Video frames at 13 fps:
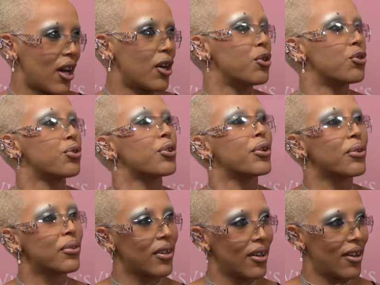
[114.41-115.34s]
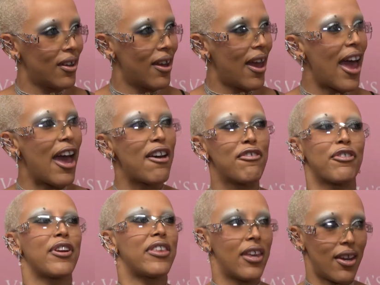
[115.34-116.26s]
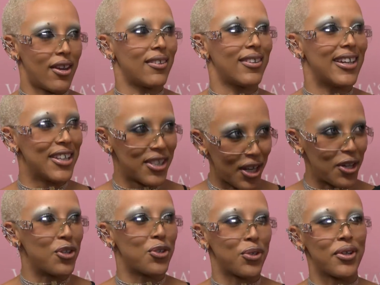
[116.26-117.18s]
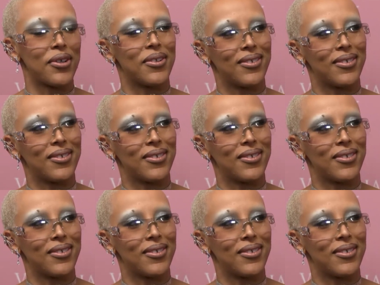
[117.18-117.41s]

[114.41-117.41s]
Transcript: untrue everything is untrue.